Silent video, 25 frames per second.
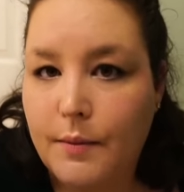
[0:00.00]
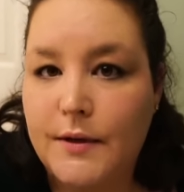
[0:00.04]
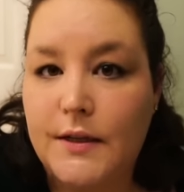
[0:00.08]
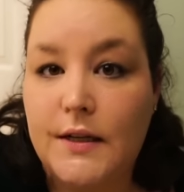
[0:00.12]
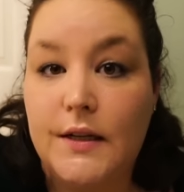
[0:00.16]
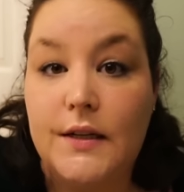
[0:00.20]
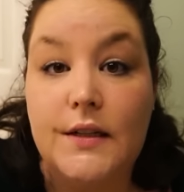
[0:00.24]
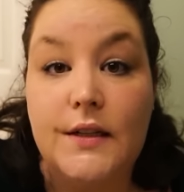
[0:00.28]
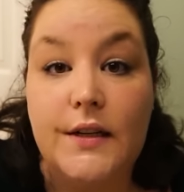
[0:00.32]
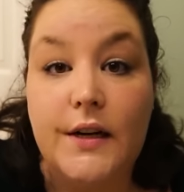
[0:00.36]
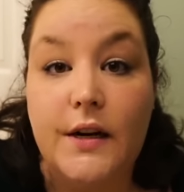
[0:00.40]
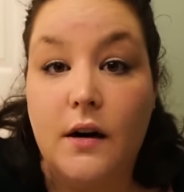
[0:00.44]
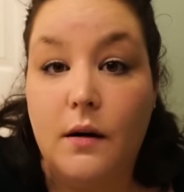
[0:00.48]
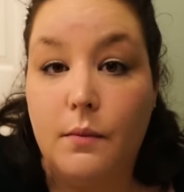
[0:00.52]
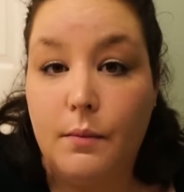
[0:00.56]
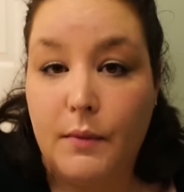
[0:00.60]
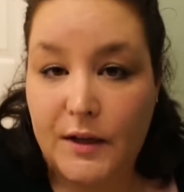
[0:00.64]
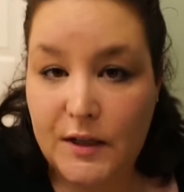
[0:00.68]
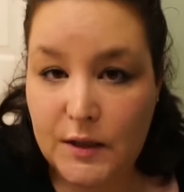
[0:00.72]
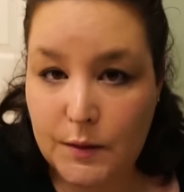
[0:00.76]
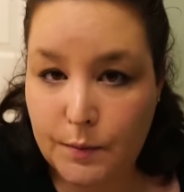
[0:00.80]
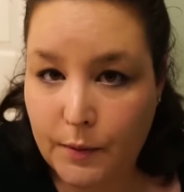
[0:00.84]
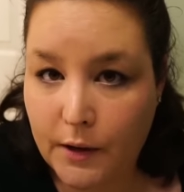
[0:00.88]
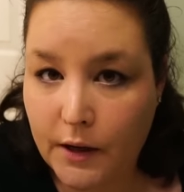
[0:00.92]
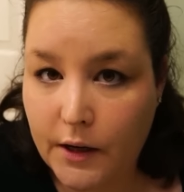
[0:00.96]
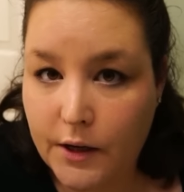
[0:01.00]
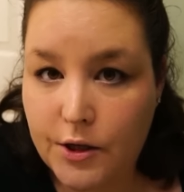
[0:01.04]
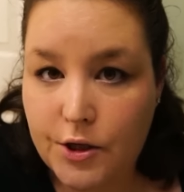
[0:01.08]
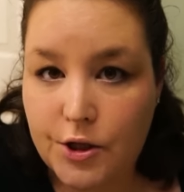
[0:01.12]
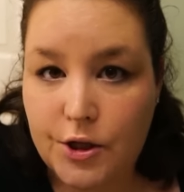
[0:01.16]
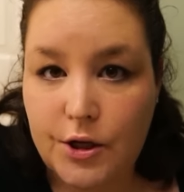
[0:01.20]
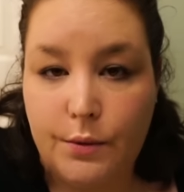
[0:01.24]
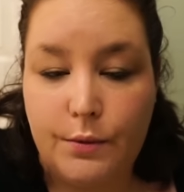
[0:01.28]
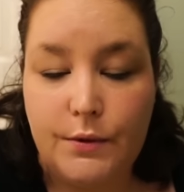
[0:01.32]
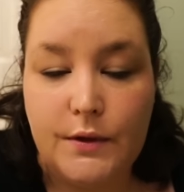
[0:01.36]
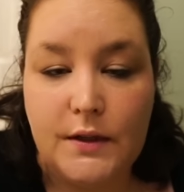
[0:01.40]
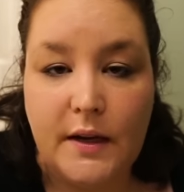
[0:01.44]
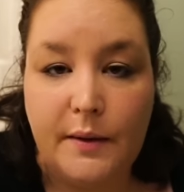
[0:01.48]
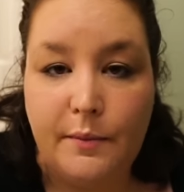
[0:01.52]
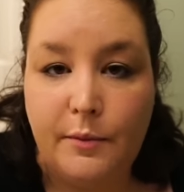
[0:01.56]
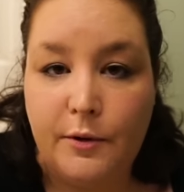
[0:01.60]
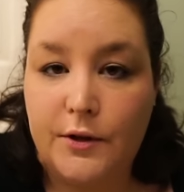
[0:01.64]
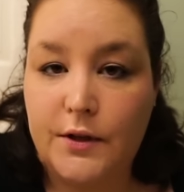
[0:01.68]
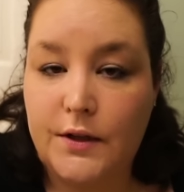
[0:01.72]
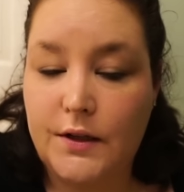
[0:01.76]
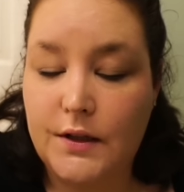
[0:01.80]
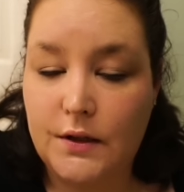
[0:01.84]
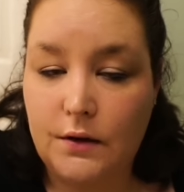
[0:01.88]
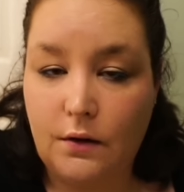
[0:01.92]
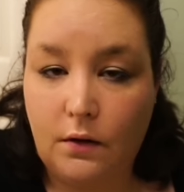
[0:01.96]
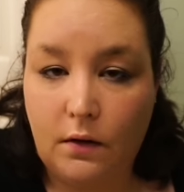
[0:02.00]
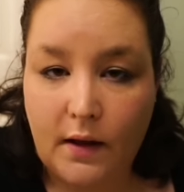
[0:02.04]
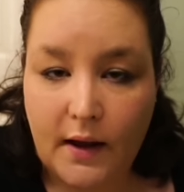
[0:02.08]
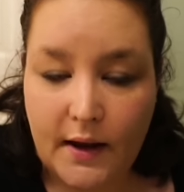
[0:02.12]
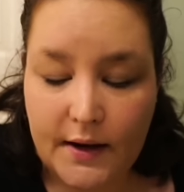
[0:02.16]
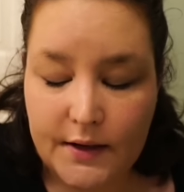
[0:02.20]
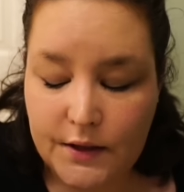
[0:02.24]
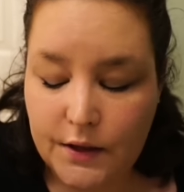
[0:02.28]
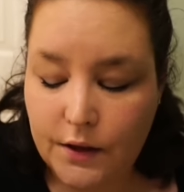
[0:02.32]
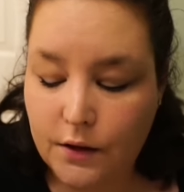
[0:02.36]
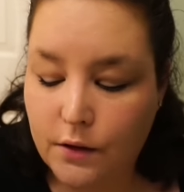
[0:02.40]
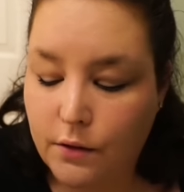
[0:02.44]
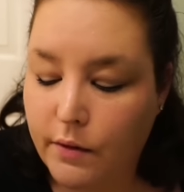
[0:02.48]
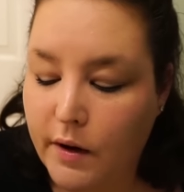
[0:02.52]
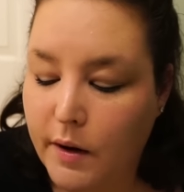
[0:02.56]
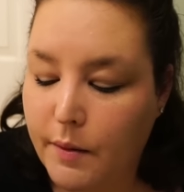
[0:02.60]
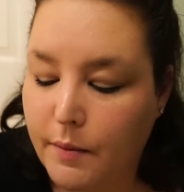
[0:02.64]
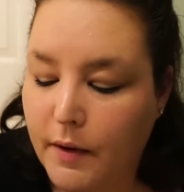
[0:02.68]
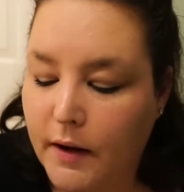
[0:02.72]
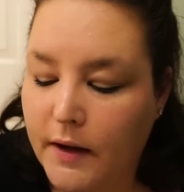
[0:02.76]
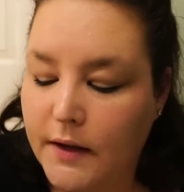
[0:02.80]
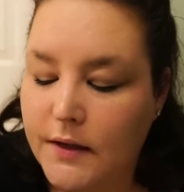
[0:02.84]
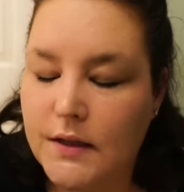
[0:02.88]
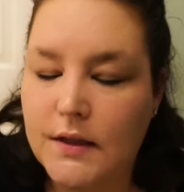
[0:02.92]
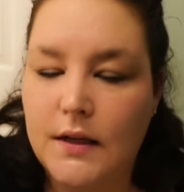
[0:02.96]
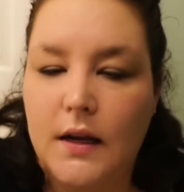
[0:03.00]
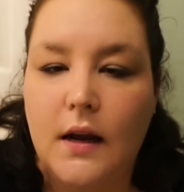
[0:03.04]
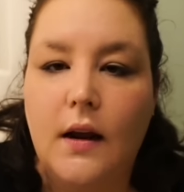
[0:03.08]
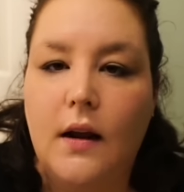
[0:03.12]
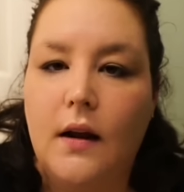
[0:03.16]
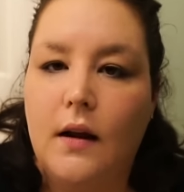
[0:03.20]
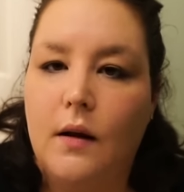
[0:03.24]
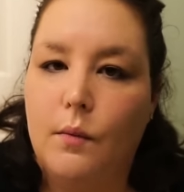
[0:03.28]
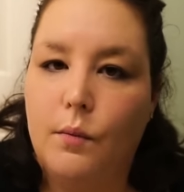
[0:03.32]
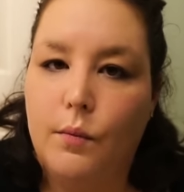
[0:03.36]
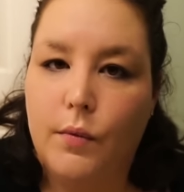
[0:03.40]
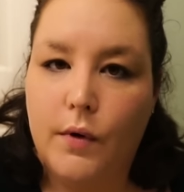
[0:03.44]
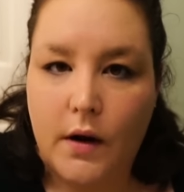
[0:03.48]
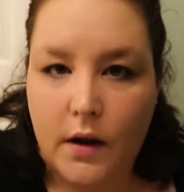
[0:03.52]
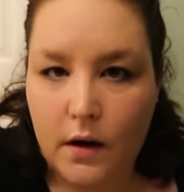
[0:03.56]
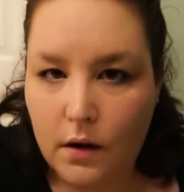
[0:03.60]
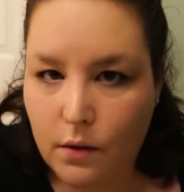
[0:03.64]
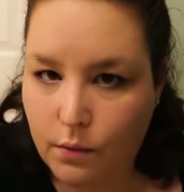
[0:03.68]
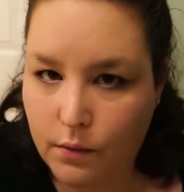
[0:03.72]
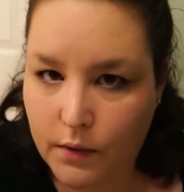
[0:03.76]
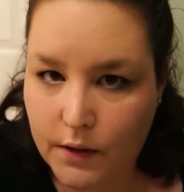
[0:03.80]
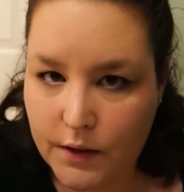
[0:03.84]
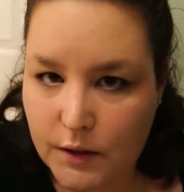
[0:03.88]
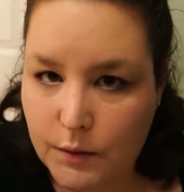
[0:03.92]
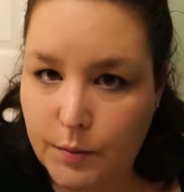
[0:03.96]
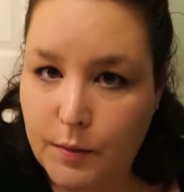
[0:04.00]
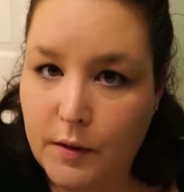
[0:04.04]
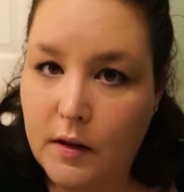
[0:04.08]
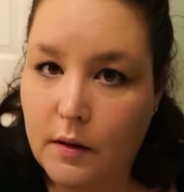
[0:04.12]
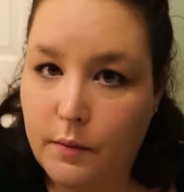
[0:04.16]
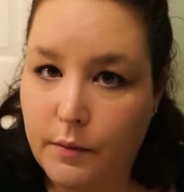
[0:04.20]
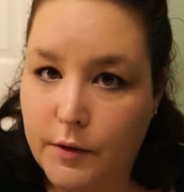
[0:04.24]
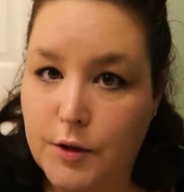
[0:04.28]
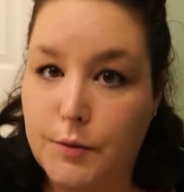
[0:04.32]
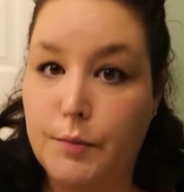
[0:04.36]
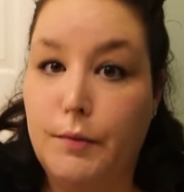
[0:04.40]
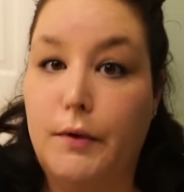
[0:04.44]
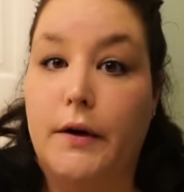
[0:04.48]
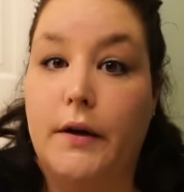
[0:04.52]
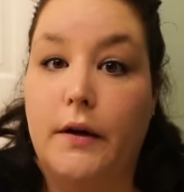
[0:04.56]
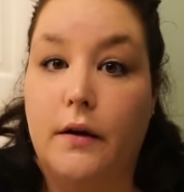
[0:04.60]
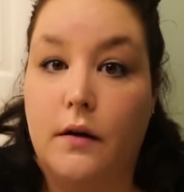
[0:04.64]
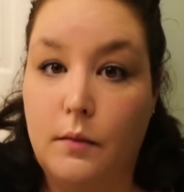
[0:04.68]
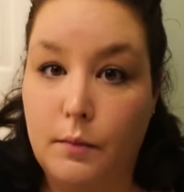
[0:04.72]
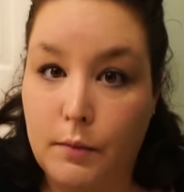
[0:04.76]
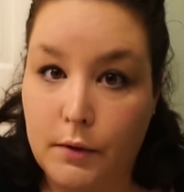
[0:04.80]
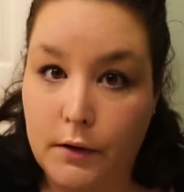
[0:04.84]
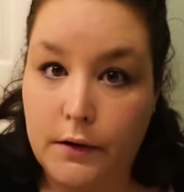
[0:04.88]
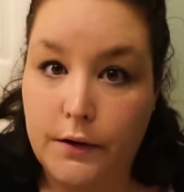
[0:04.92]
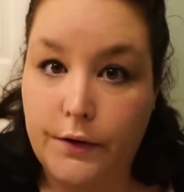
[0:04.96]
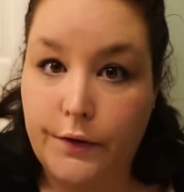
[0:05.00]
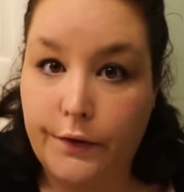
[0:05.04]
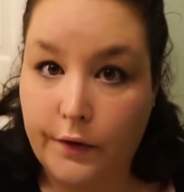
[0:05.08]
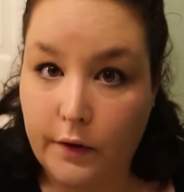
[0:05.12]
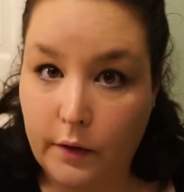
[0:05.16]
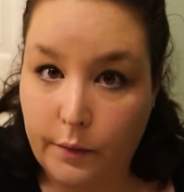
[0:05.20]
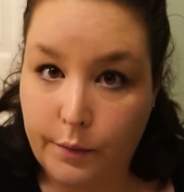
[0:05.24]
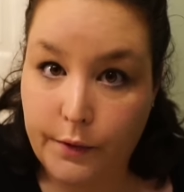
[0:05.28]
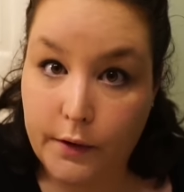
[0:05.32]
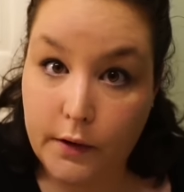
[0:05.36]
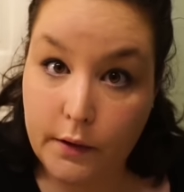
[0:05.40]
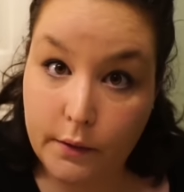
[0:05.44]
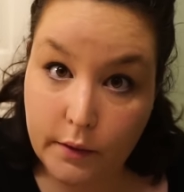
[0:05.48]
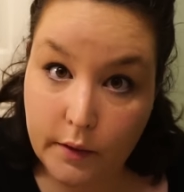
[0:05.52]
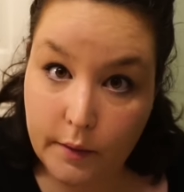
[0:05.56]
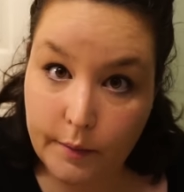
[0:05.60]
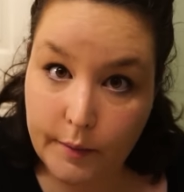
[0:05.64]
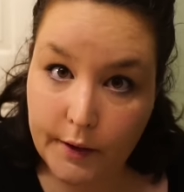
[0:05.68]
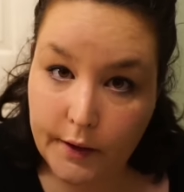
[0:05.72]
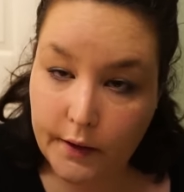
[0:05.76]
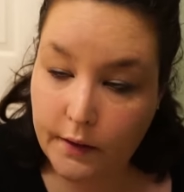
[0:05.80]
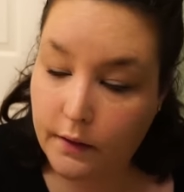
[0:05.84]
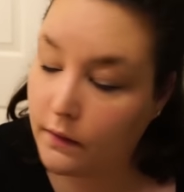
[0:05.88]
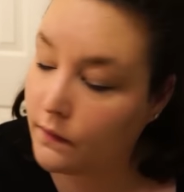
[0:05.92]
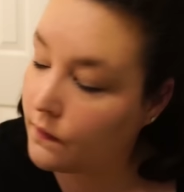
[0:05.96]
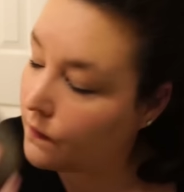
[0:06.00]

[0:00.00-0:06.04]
It didn't tear up my sponge. It was able to still last three months, but I don't want to spend that much money on a bar soap. You know what I mean?